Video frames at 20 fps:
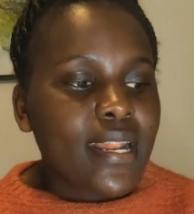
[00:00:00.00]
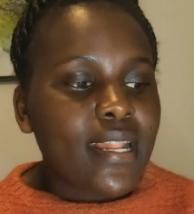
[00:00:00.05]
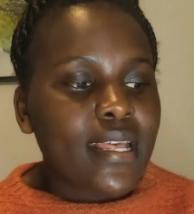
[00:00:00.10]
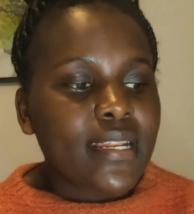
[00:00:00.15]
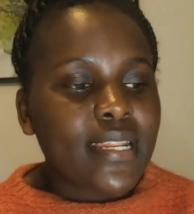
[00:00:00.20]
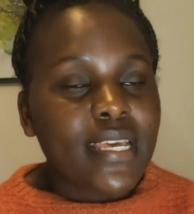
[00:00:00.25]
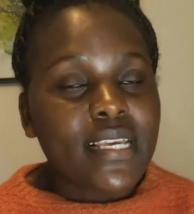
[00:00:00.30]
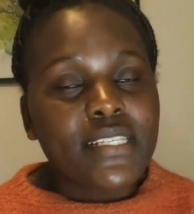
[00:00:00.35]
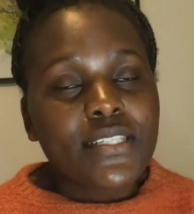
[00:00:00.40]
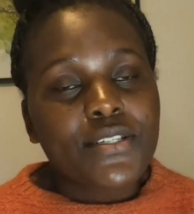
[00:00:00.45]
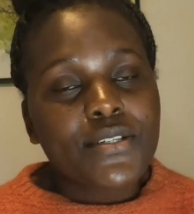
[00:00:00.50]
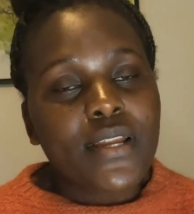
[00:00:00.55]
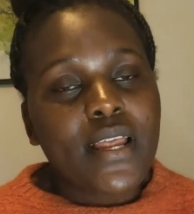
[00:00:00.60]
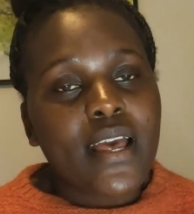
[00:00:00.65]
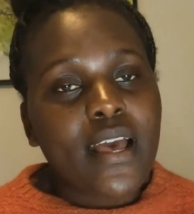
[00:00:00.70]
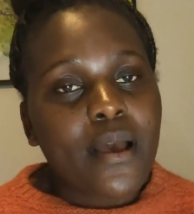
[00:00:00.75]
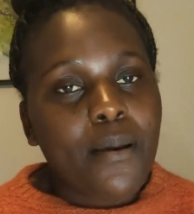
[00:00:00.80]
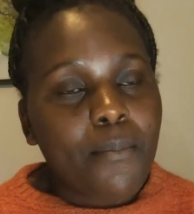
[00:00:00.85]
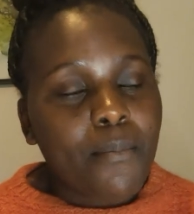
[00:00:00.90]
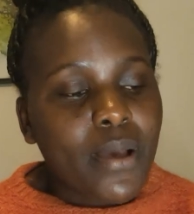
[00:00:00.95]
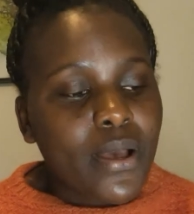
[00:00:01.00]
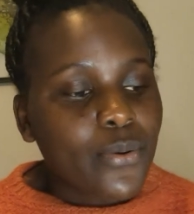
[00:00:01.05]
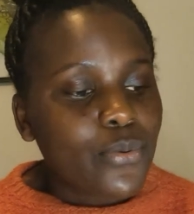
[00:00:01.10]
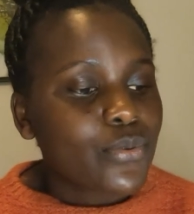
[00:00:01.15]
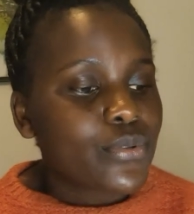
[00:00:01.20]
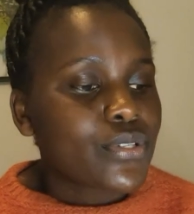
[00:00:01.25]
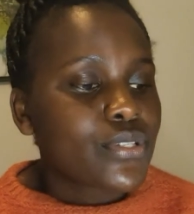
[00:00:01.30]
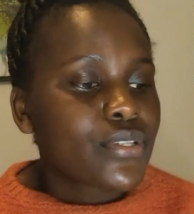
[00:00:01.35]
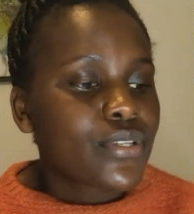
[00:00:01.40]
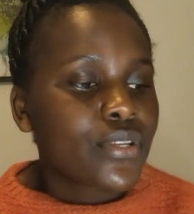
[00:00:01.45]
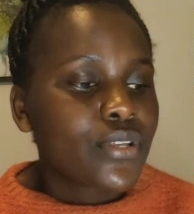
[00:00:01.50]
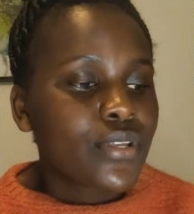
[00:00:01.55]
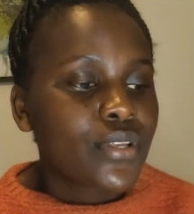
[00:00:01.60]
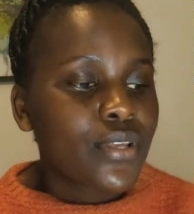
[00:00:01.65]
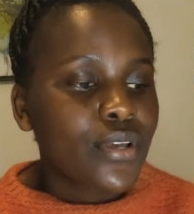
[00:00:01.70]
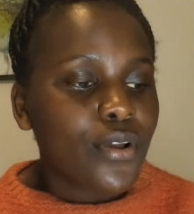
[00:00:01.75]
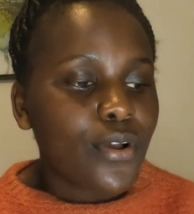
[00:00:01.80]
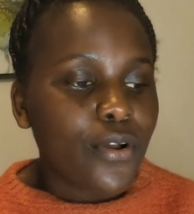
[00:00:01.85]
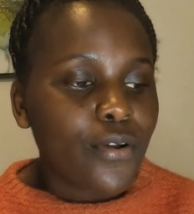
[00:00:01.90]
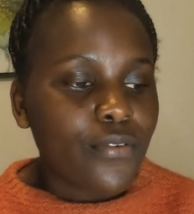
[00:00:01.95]
and an extra amount
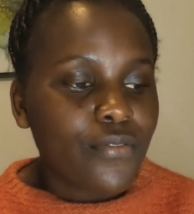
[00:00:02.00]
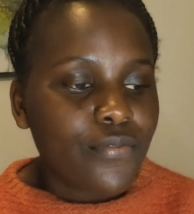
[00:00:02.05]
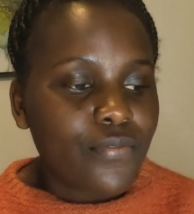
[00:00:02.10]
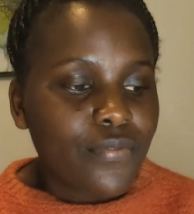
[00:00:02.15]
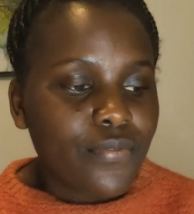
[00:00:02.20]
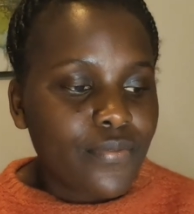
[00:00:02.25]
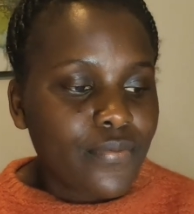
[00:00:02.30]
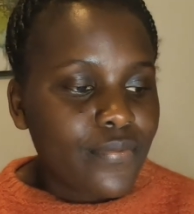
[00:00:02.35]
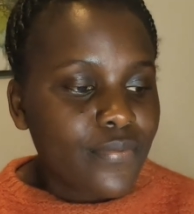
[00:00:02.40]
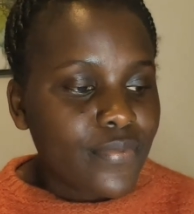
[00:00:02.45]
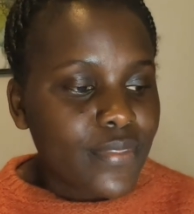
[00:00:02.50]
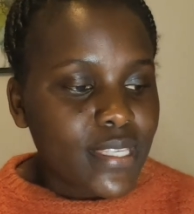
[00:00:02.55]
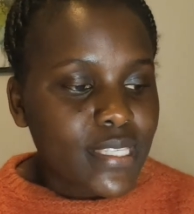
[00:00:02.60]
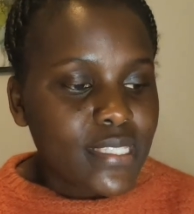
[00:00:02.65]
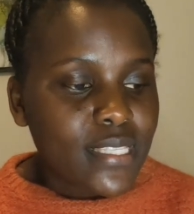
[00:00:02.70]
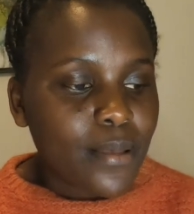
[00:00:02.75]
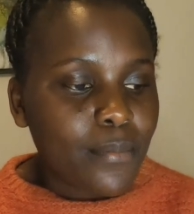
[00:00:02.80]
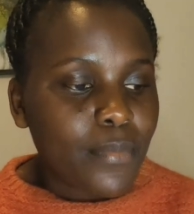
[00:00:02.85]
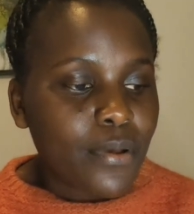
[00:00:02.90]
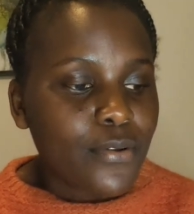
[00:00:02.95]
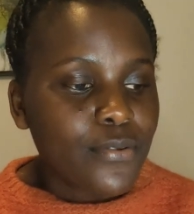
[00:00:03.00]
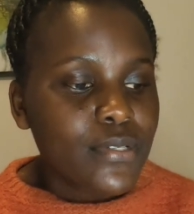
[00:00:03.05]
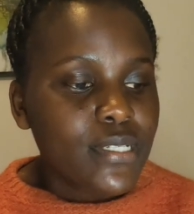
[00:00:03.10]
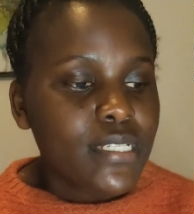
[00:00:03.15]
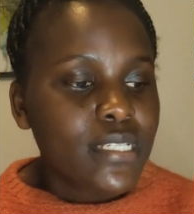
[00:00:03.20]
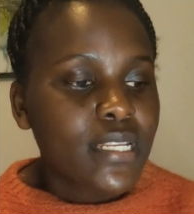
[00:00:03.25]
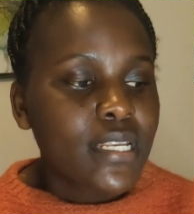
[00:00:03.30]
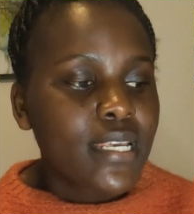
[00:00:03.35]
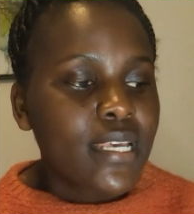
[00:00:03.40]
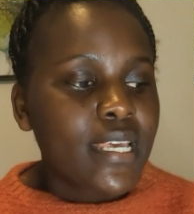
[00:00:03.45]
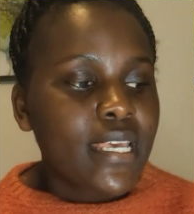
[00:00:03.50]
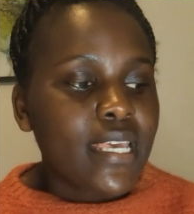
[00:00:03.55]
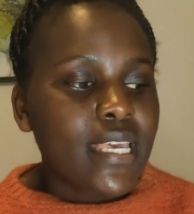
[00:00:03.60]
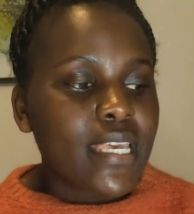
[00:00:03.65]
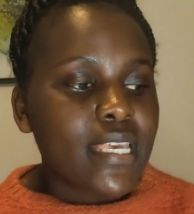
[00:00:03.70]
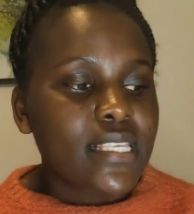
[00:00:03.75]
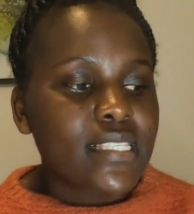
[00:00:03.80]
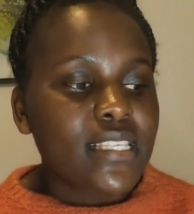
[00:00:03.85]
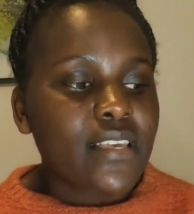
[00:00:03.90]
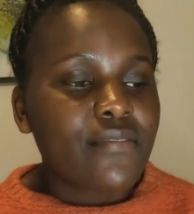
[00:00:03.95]
of this amount
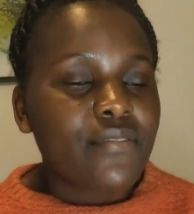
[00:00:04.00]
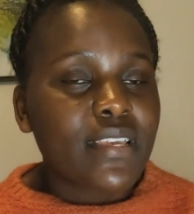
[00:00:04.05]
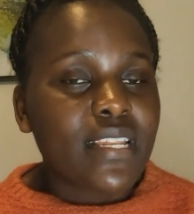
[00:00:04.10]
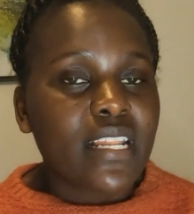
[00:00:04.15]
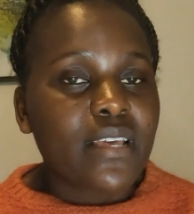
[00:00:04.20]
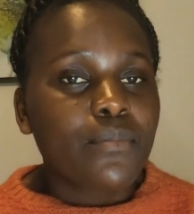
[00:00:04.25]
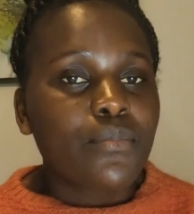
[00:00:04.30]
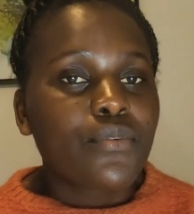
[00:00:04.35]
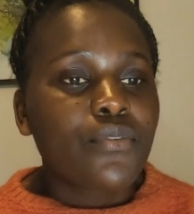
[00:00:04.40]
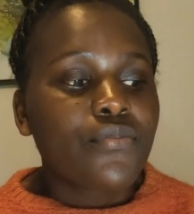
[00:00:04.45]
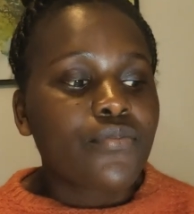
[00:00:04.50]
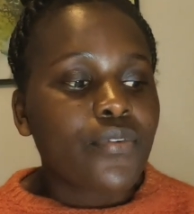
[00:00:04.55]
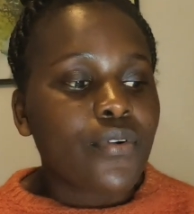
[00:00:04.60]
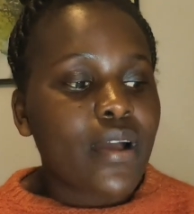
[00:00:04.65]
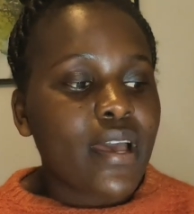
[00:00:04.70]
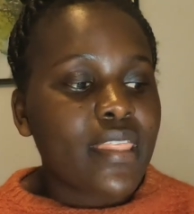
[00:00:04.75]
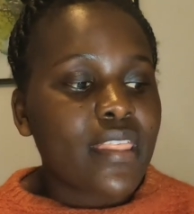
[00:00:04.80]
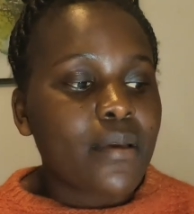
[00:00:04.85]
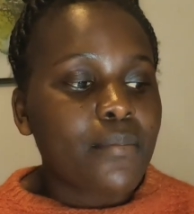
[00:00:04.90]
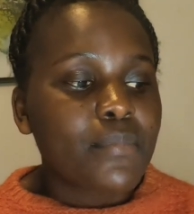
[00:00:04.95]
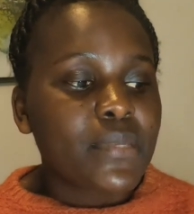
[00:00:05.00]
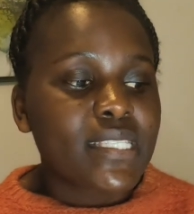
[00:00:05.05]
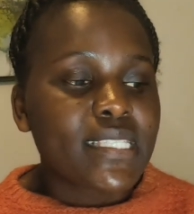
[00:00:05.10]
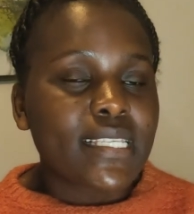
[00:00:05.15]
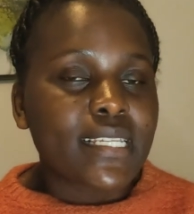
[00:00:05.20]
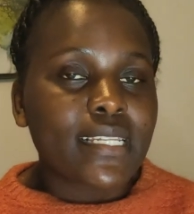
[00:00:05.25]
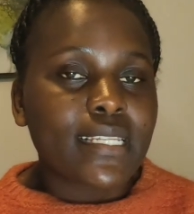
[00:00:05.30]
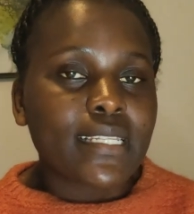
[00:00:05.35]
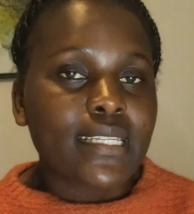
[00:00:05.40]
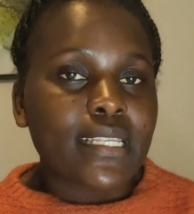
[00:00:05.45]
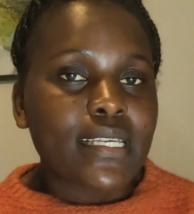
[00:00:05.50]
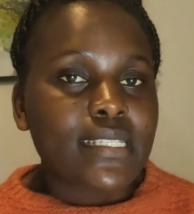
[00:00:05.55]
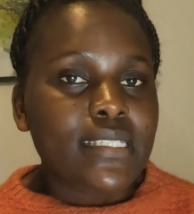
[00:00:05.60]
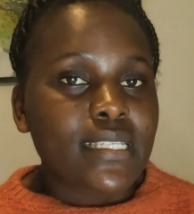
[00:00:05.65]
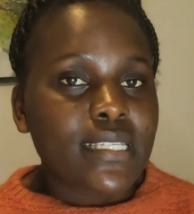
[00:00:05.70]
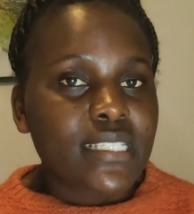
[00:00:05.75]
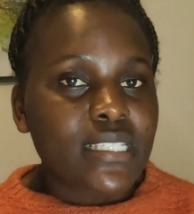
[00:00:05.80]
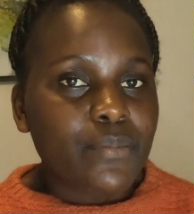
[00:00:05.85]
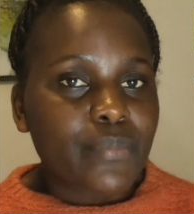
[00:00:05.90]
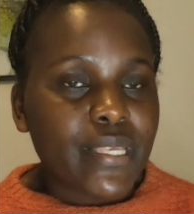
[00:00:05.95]
is available for other
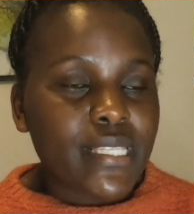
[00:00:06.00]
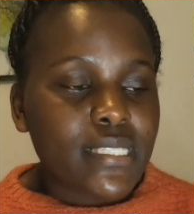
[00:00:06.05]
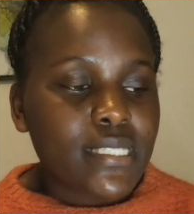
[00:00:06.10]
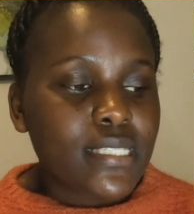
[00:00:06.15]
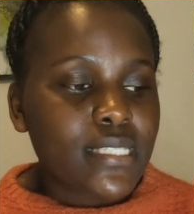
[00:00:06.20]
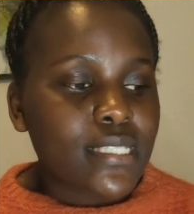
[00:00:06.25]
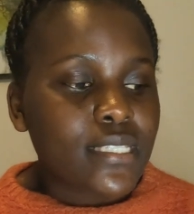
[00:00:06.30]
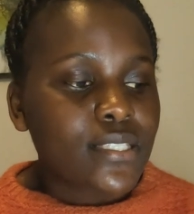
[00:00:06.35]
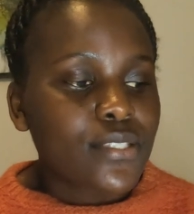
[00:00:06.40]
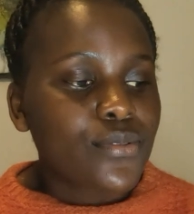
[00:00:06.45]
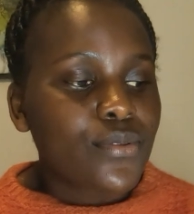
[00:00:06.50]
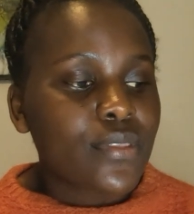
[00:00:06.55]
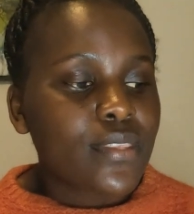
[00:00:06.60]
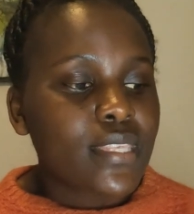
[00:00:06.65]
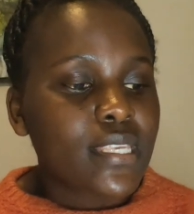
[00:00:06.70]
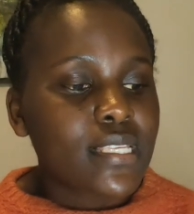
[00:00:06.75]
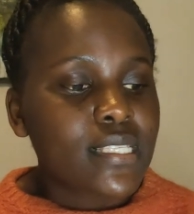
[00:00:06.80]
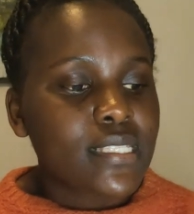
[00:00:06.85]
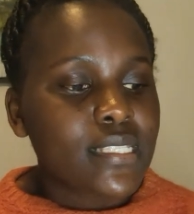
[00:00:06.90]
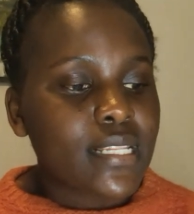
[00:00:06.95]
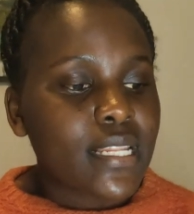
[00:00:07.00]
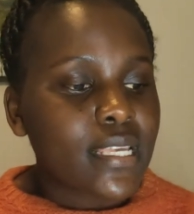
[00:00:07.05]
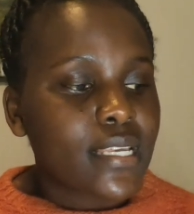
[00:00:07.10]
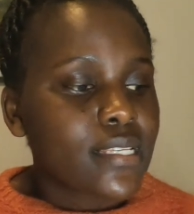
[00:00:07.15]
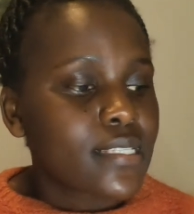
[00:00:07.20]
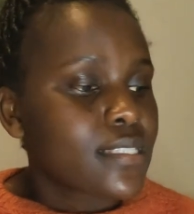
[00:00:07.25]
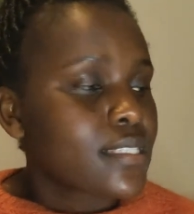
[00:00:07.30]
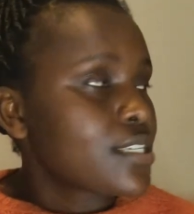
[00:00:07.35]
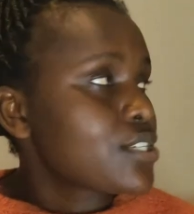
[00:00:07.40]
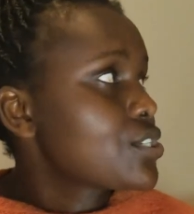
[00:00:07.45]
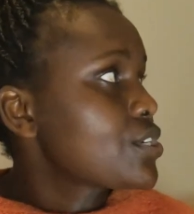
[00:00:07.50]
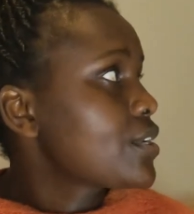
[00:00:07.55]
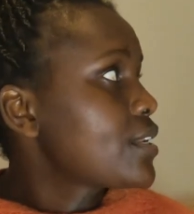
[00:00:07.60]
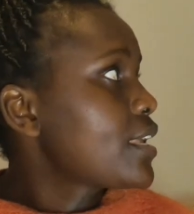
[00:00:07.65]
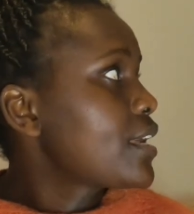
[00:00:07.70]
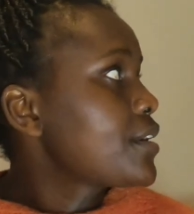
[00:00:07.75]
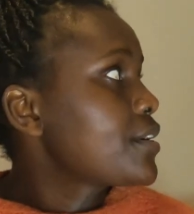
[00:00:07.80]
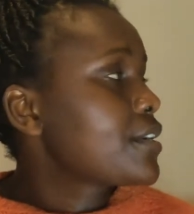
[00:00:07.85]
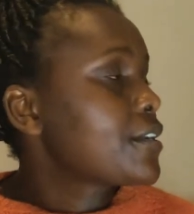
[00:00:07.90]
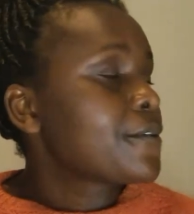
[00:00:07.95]
miscellaneous expenses. So things like
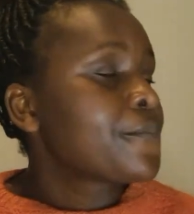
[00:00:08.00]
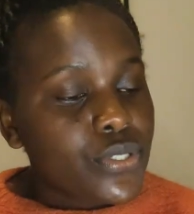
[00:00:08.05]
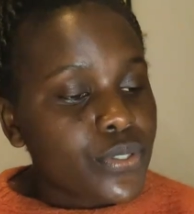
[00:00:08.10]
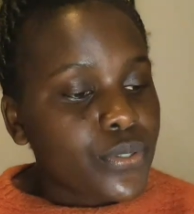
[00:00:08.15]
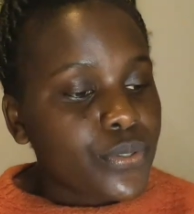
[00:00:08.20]
stationery.